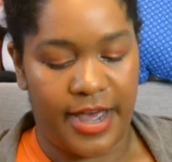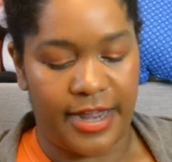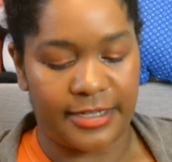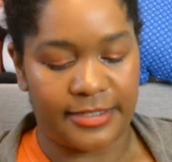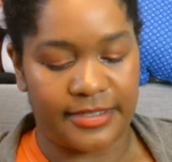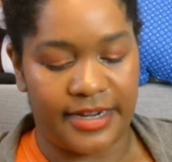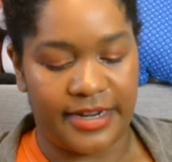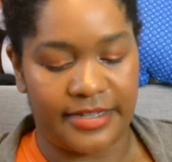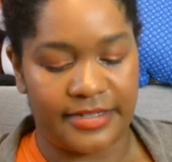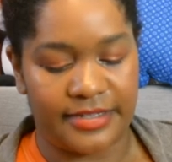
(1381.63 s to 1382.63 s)
had a
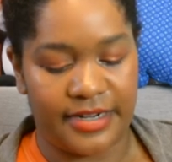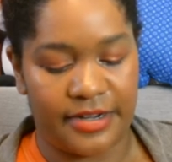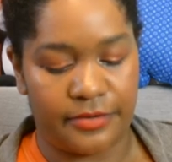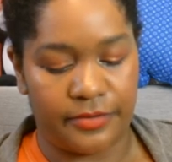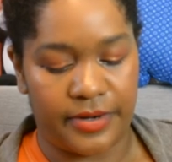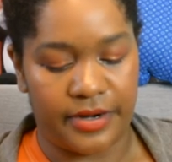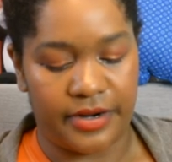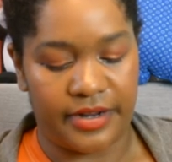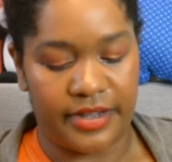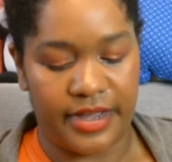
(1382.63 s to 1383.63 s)
science down
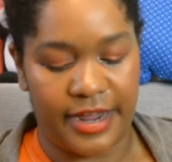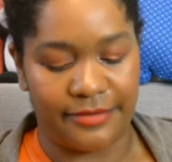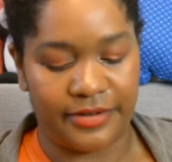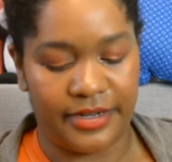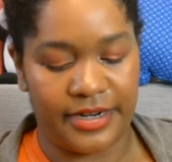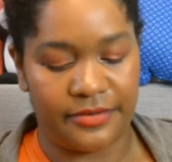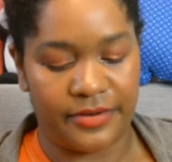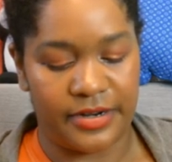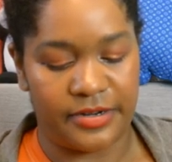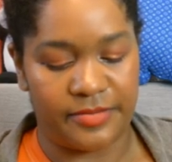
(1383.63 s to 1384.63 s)
where I really didn't
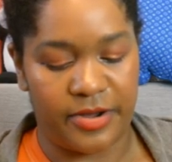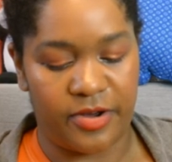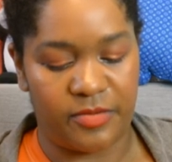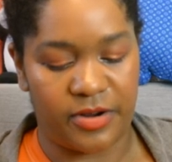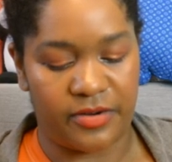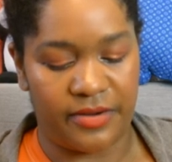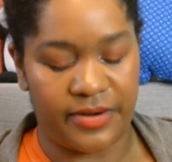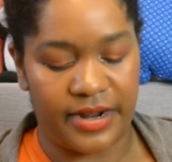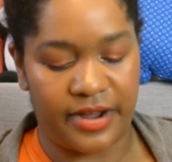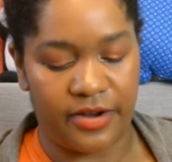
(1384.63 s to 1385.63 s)
want to do my homework right
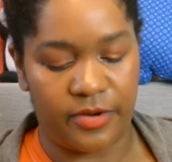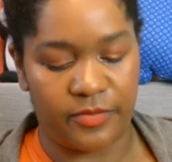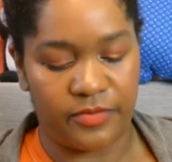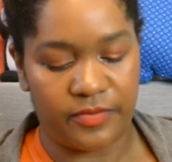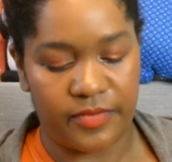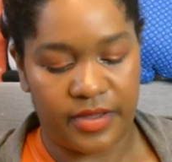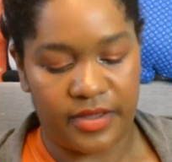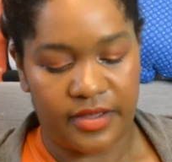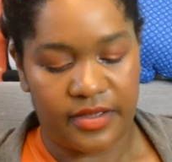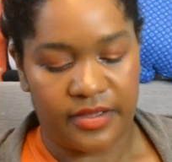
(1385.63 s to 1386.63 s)
when I got home
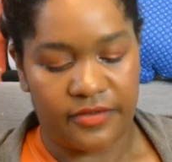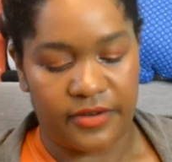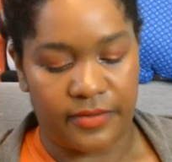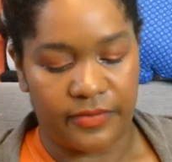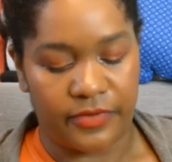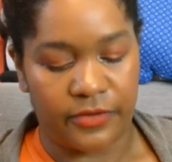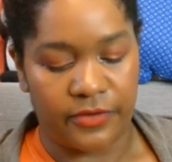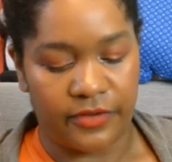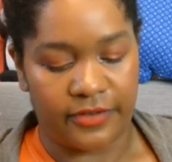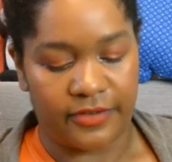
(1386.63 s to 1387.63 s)
from
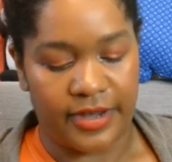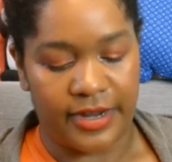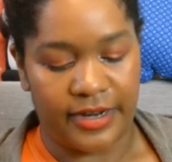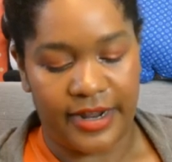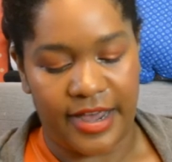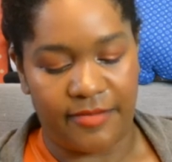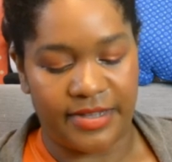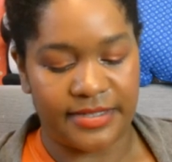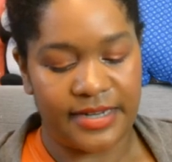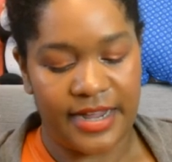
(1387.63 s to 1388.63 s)
school. So I'd like have my
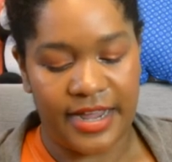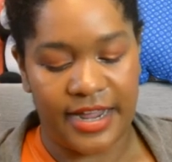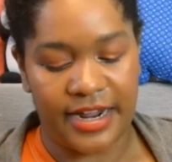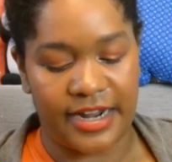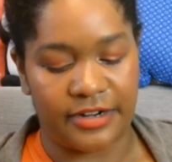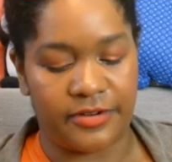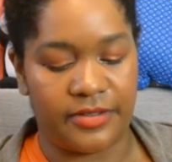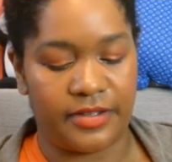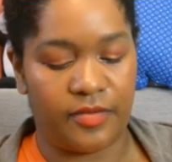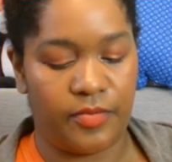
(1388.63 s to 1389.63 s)
snack, I'd go on
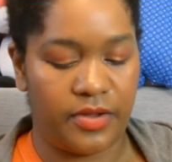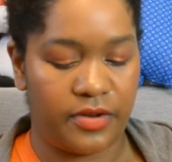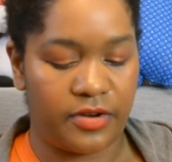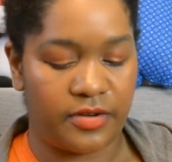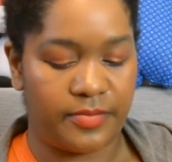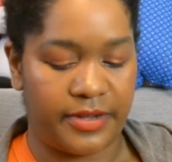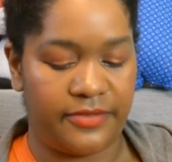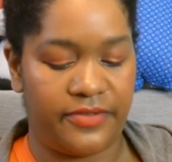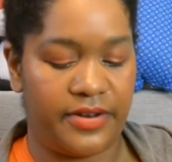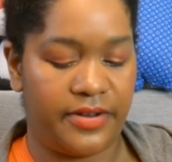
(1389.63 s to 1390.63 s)
the computer, play
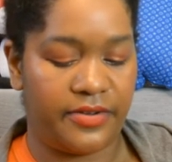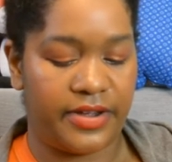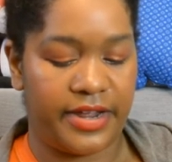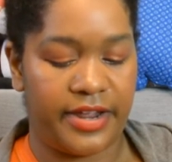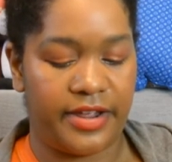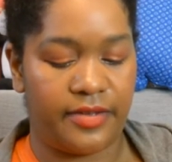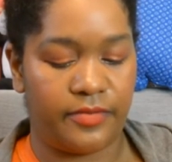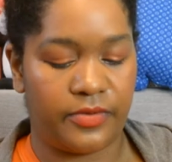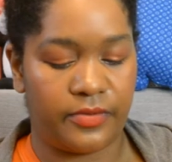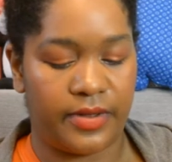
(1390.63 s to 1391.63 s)
video
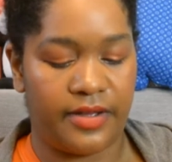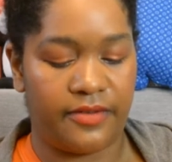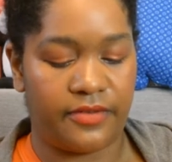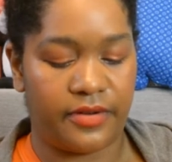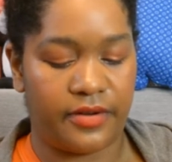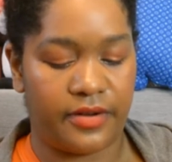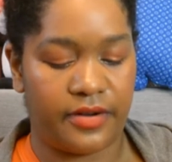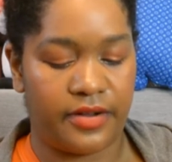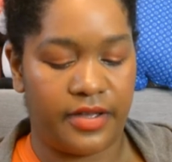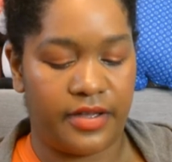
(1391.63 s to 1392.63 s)
games,
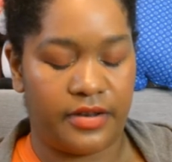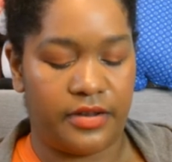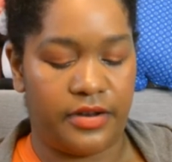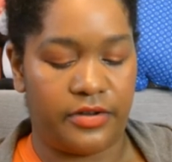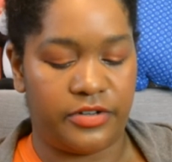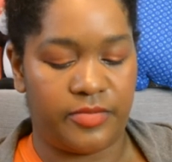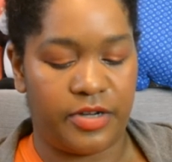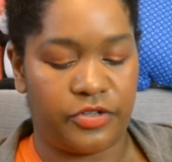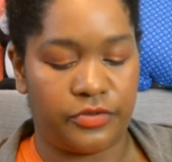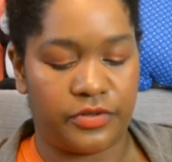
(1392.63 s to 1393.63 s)
whatever, you know, do my
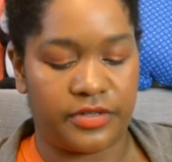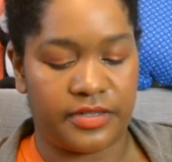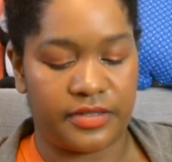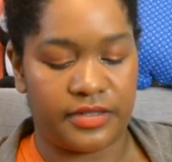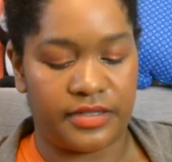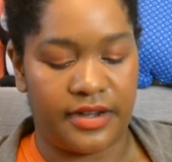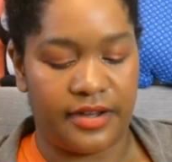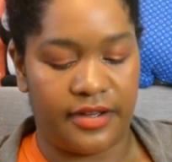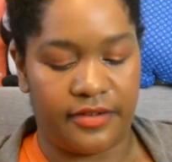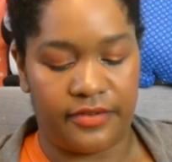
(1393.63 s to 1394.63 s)
chores and
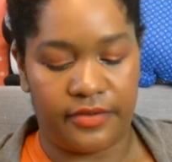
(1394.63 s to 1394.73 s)
stuff,